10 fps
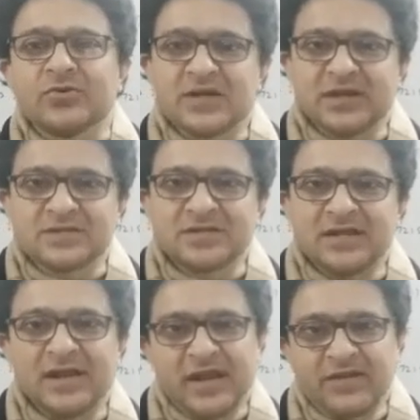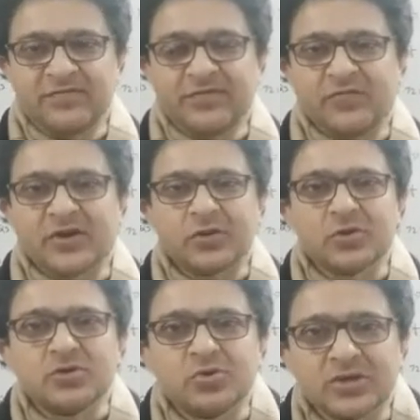things in life. What are those
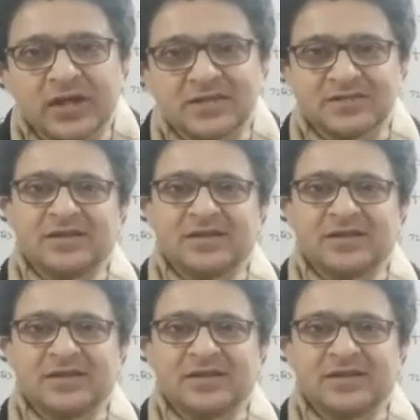two things?